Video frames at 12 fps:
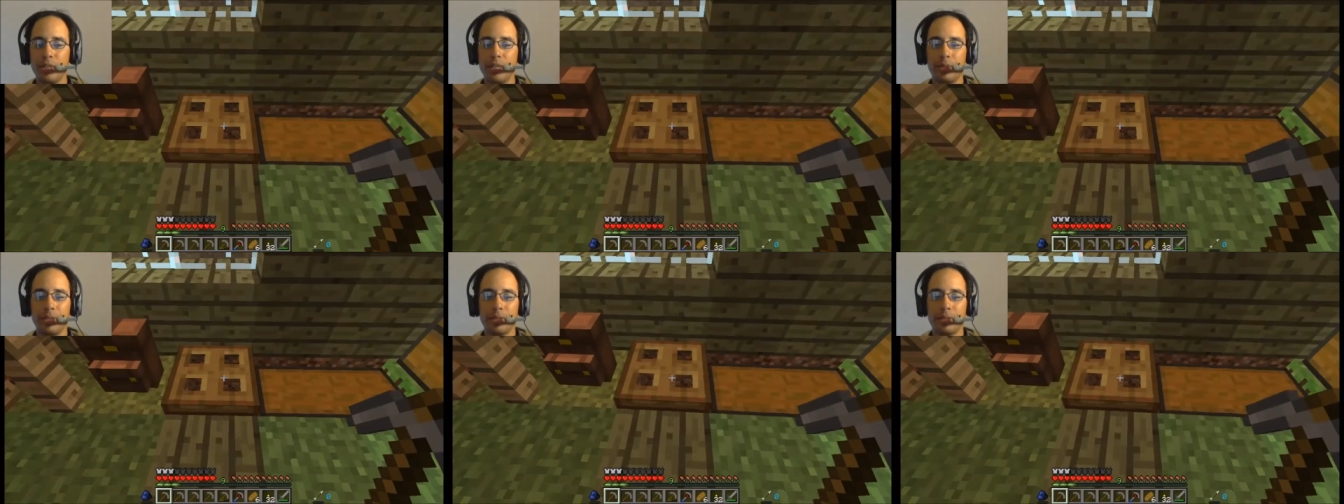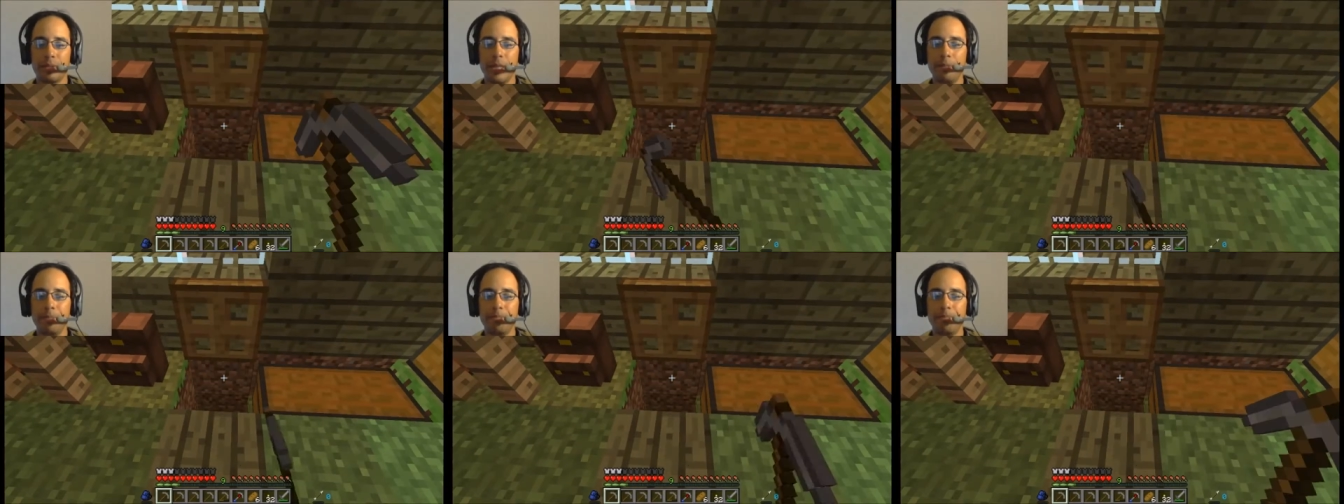gonna give it a shot
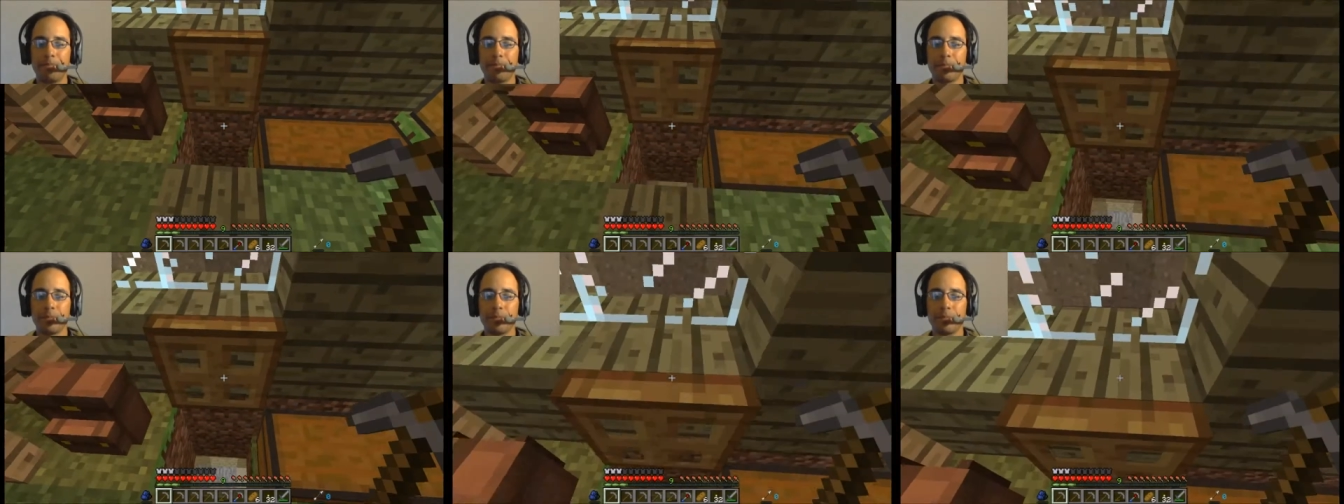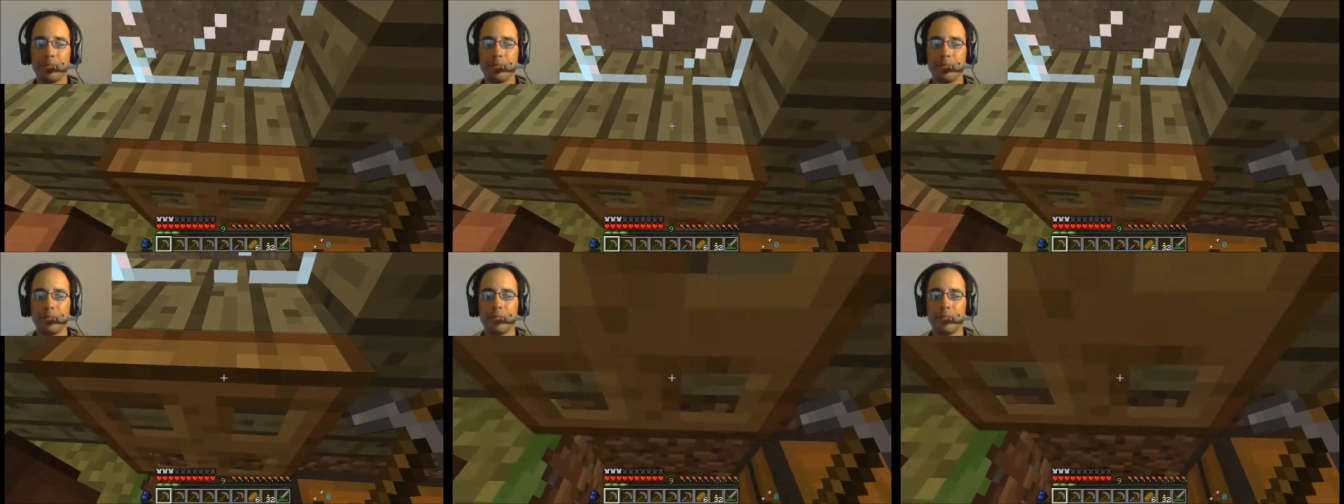anyways. Okay.
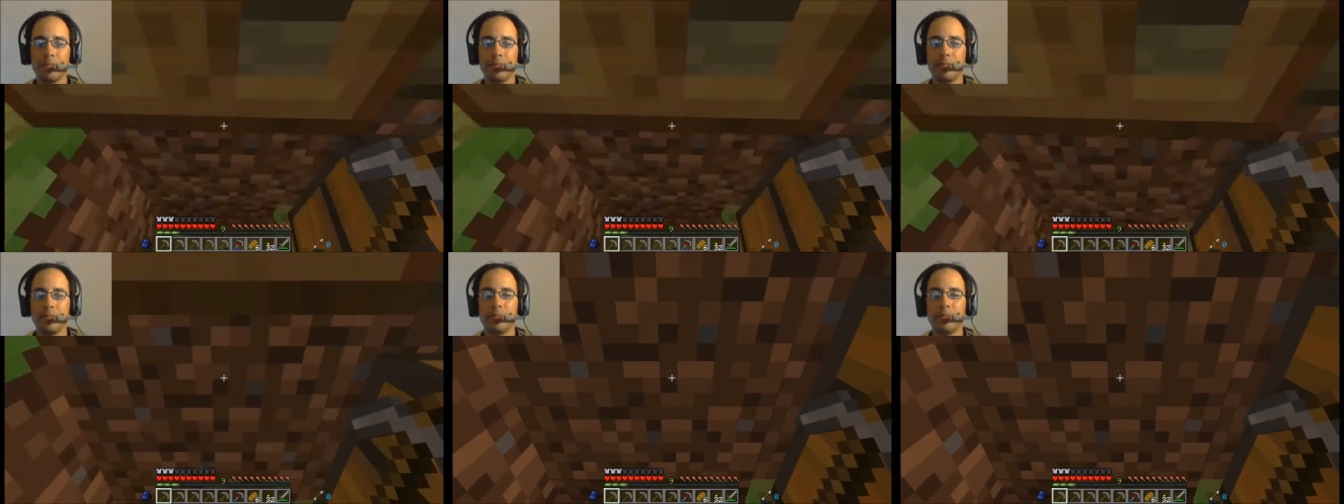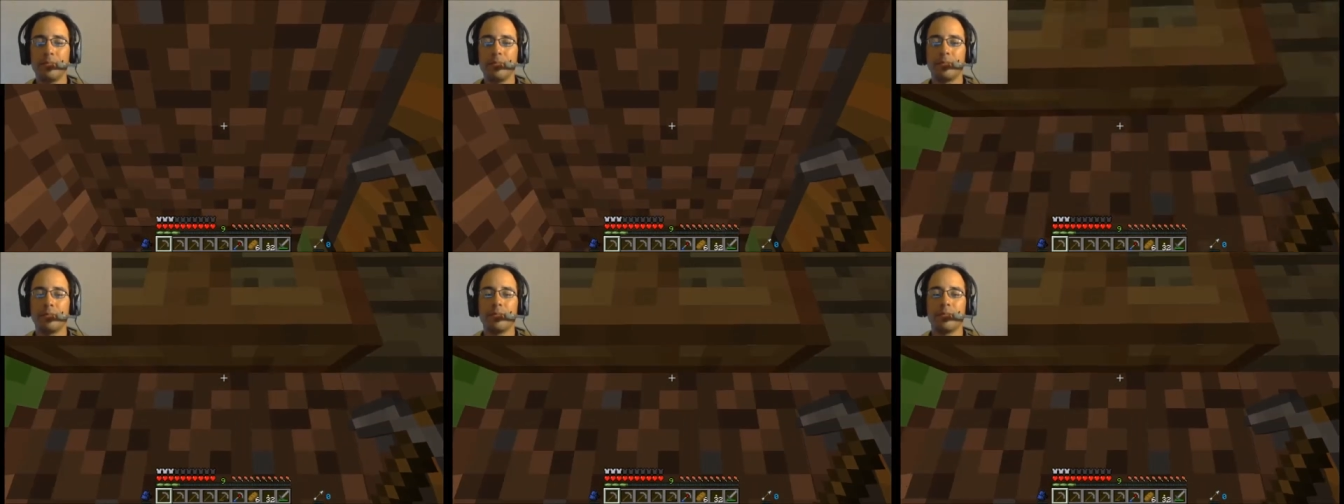Mm -hmm.
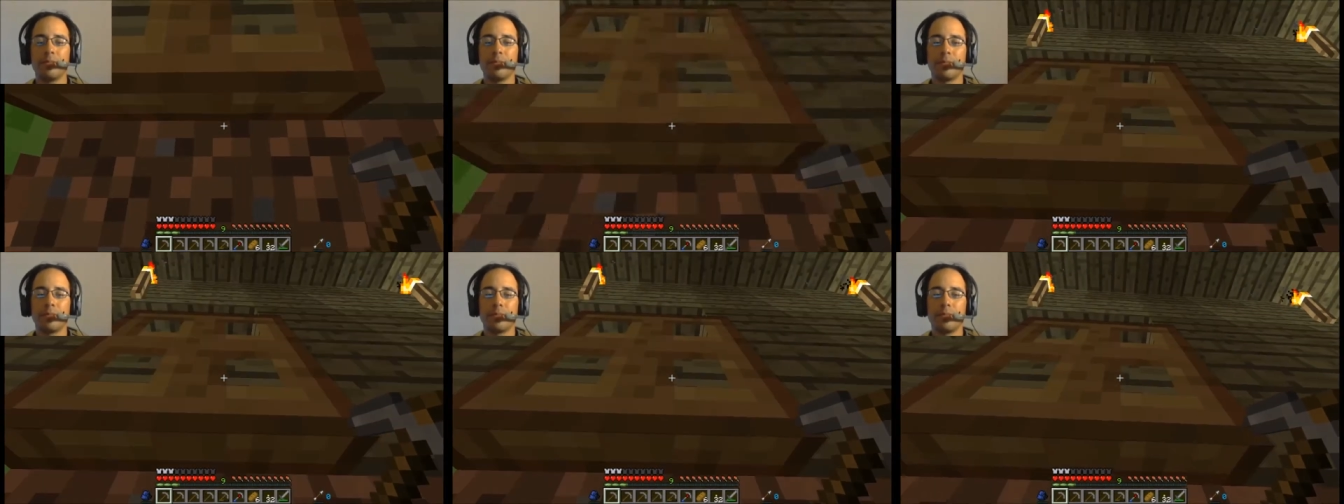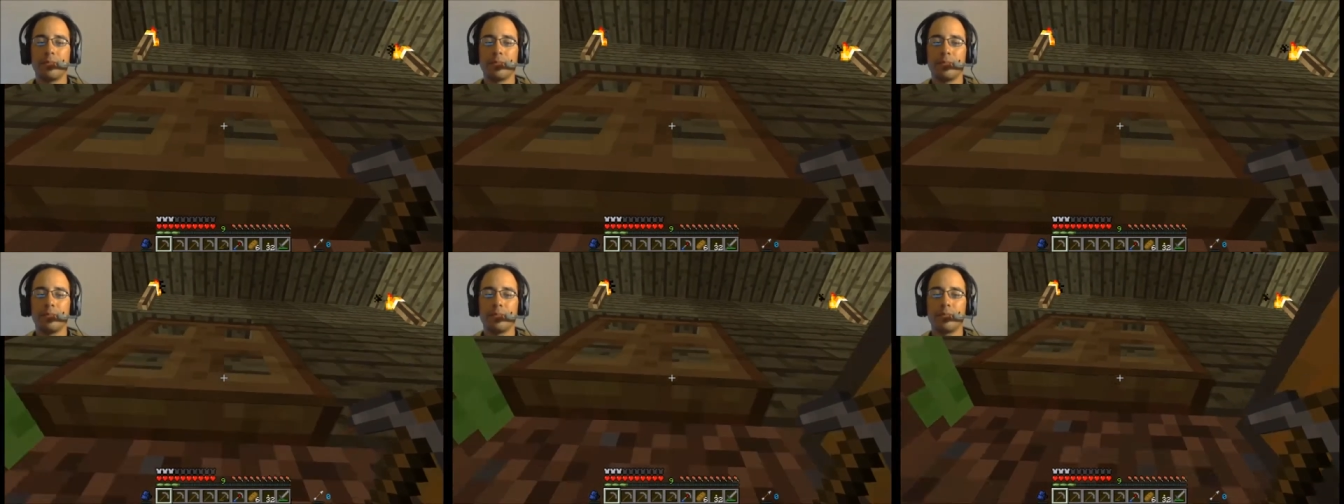
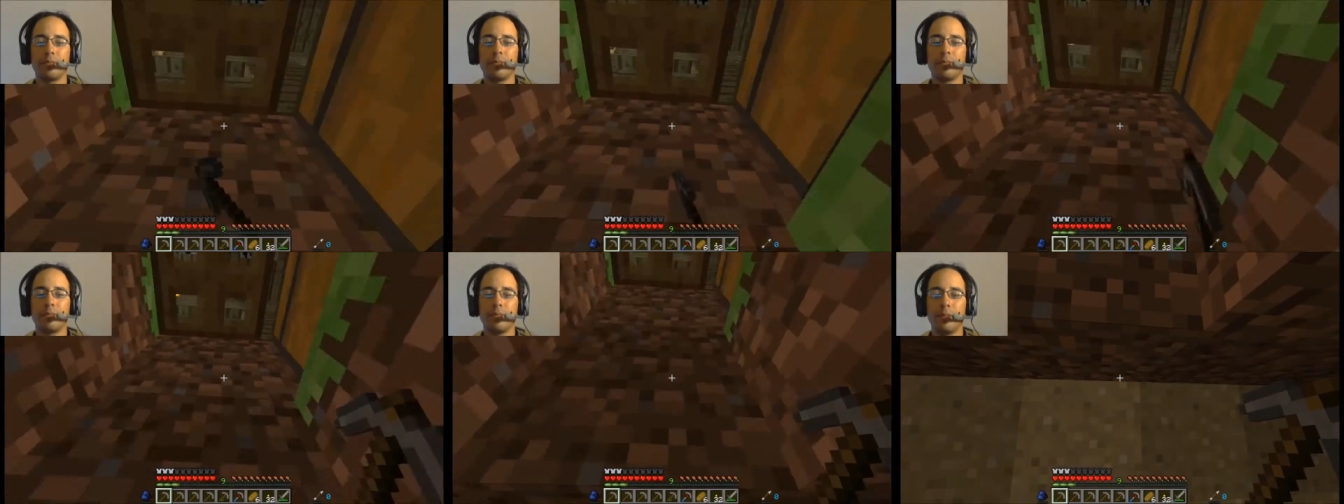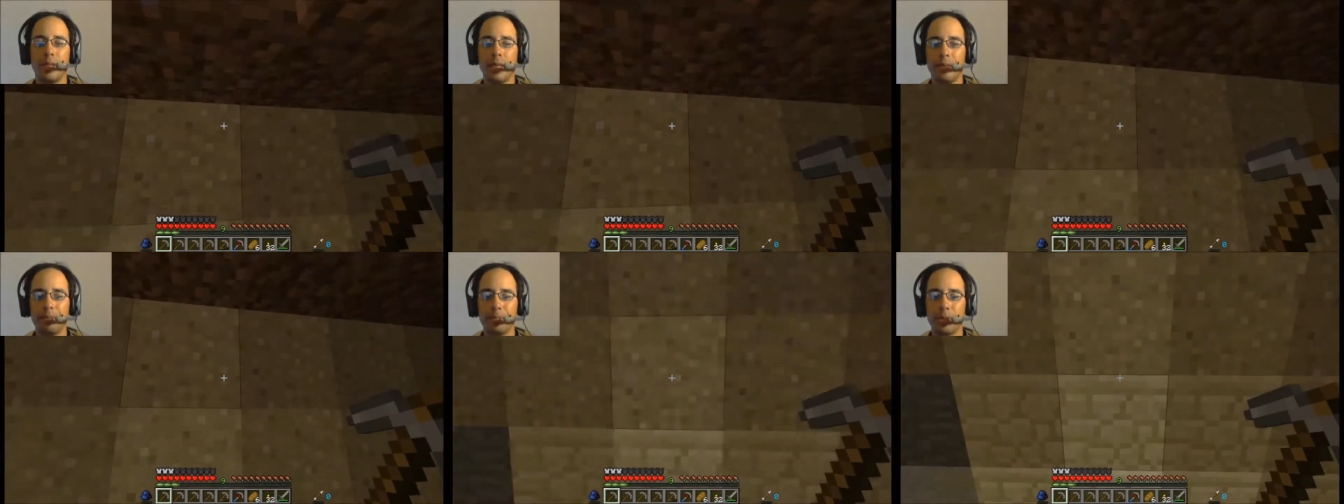Mm -mm
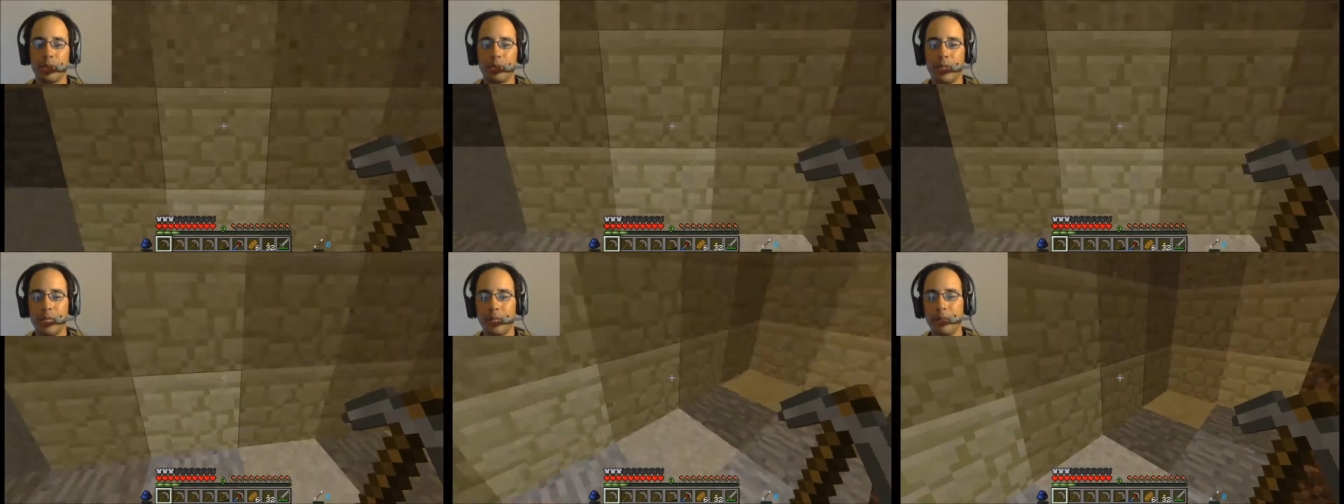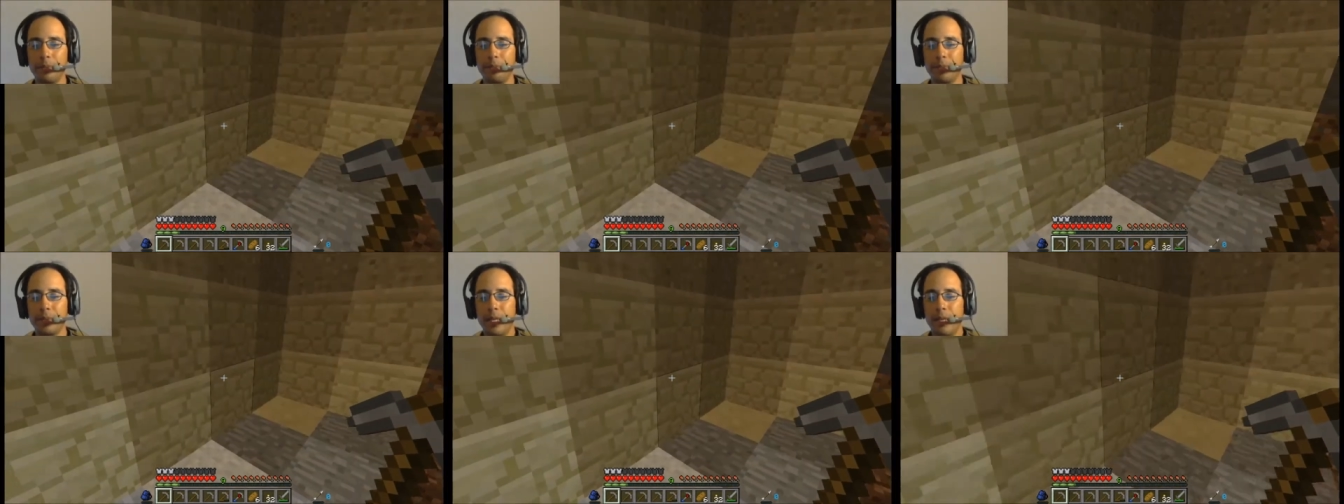Okay, I'm going to go down
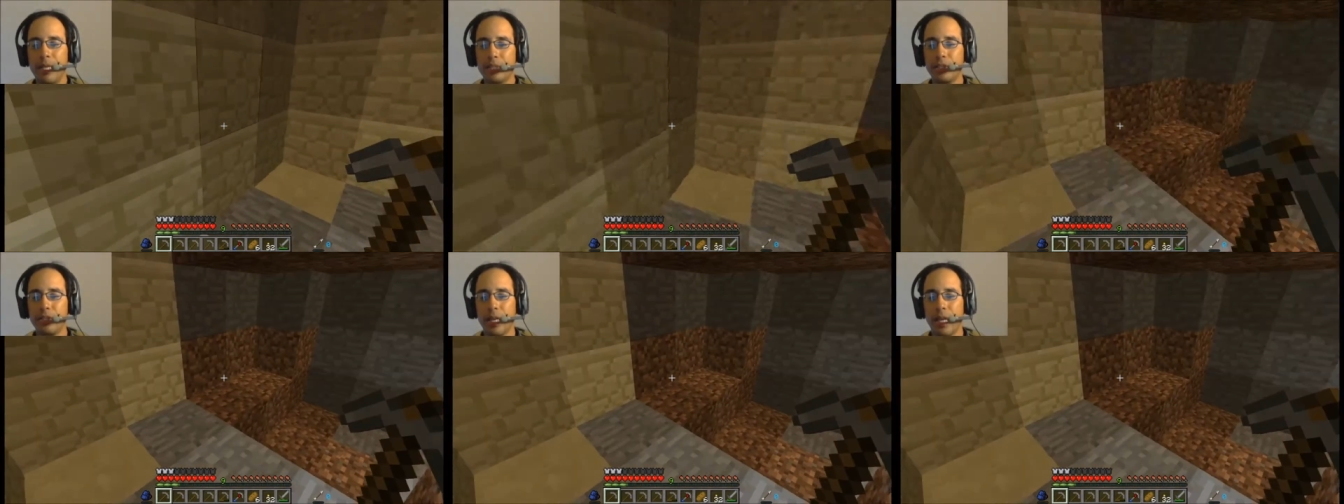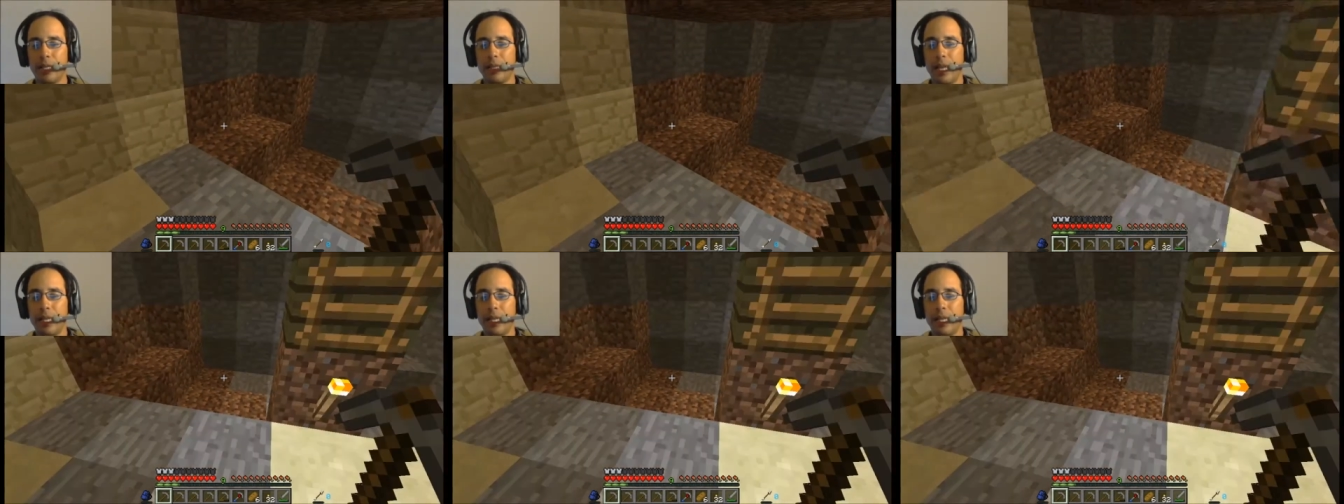here. I actually